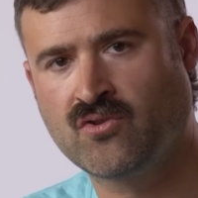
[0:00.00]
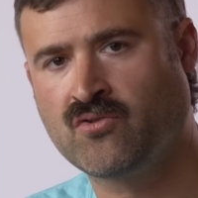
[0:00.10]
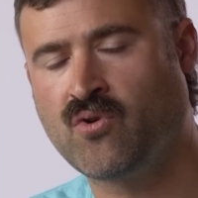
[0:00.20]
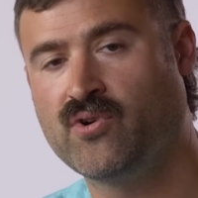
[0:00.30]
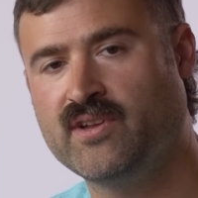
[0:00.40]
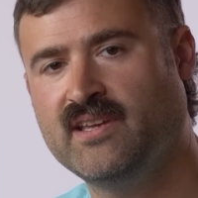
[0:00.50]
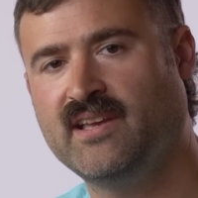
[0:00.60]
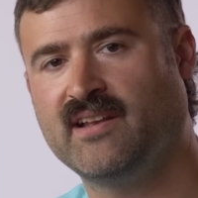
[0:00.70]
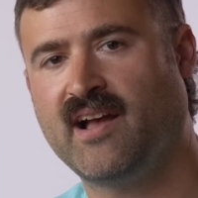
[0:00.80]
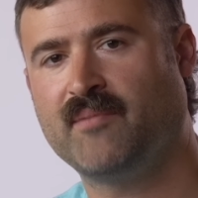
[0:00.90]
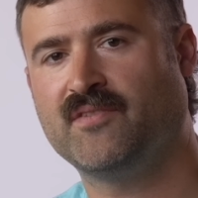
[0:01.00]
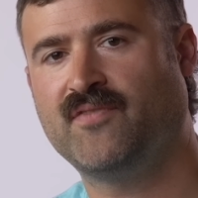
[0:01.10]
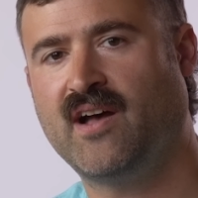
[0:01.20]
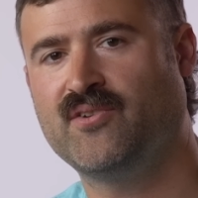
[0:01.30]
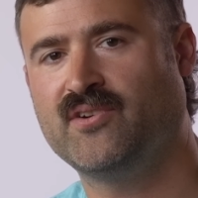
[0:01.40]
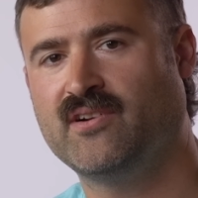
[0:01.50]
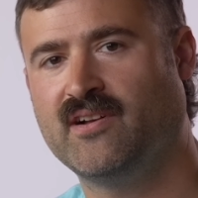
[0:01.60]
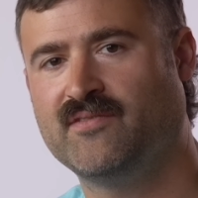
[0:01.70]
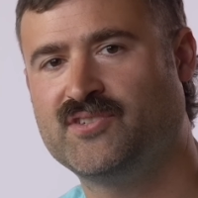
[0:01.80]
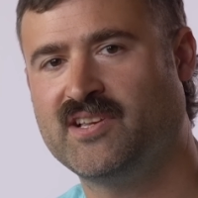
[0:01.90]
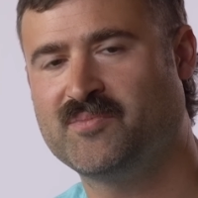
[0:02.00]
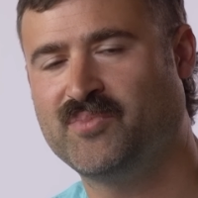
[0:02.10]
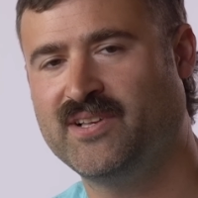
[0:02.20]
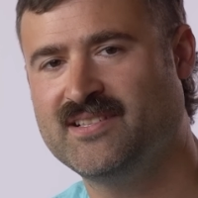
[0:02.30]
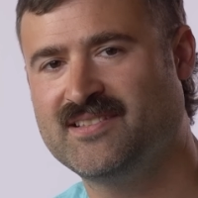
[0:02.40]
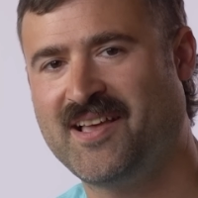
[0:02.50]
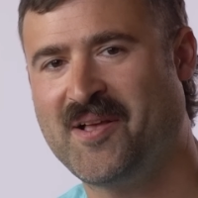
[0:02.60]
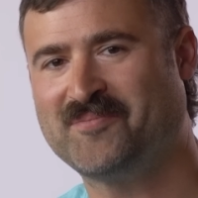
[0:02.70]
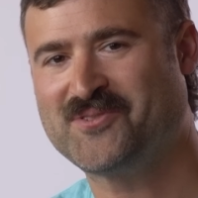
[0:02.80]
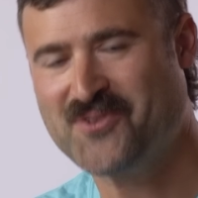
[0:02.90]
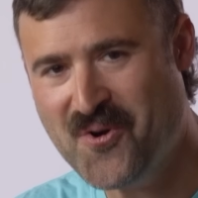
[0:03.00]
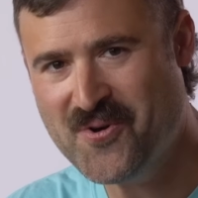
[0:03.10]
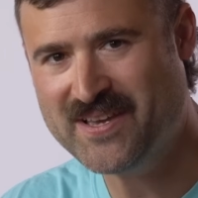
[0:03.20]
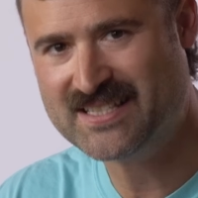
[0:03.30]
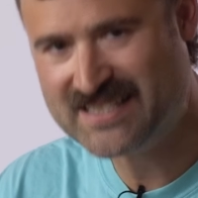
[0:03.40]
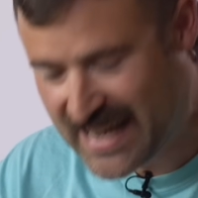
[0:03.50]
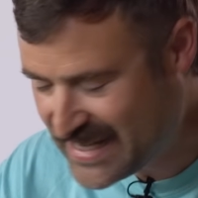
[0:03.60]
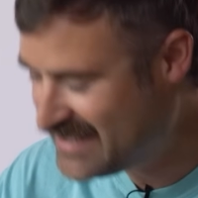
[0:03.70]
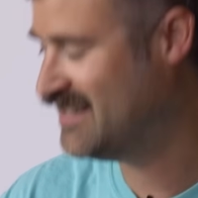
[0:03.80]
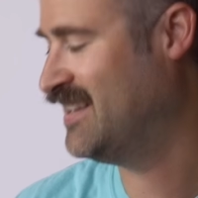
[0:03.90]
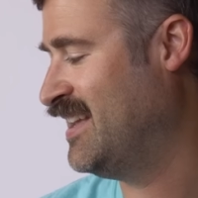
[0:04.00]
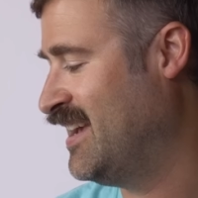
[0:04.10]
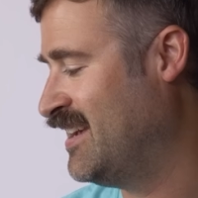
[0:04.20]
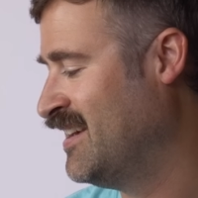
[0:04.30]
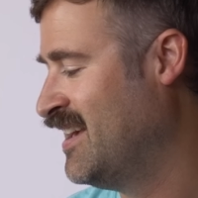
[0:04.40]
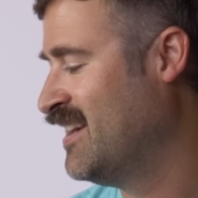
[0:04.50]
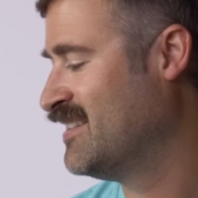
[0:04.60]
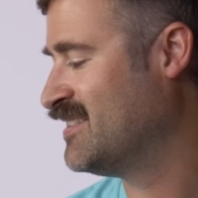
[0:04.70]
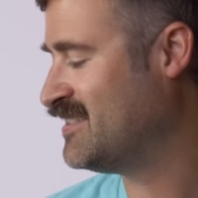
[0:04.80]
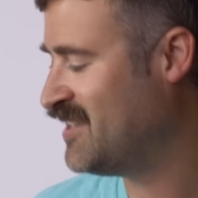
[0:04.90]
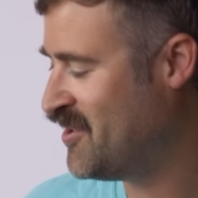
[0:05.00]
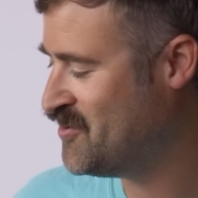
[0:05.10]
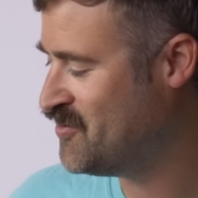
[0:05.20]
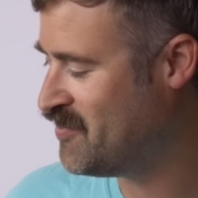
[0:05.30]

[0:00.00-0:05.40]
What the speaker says: Cordy and I'm the founder of Chase Bliss, and I'm so excited today to tell you